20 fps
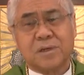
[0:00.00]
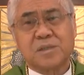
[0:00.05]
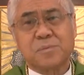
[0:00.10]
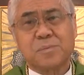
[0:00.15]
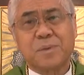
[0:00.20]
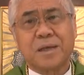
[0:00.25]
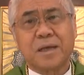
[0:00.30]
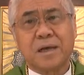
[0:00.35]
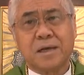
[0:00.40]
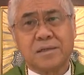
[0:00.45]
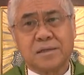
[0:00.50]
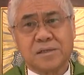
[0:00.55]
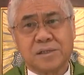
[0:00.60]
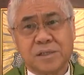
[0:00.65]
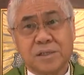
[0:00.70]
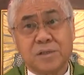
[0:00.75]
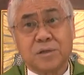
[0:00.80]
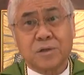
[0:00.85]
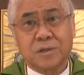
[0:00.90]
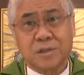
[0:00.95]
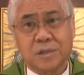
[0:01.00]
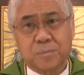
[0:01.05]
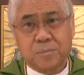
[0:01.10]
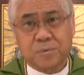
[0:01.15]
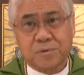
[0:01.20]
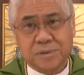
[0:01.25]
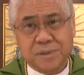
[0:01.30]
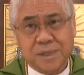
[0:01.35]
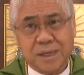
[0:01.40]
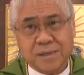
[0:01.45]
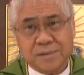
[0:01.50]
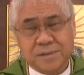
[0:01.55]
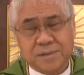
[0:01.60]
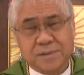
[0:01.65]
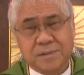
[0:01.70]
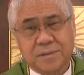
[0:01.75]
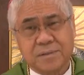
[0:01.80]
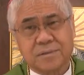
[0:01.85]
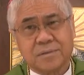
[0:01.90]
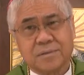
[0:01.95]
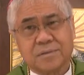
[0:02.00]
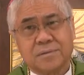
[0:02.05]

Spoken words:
has begun the synodal process,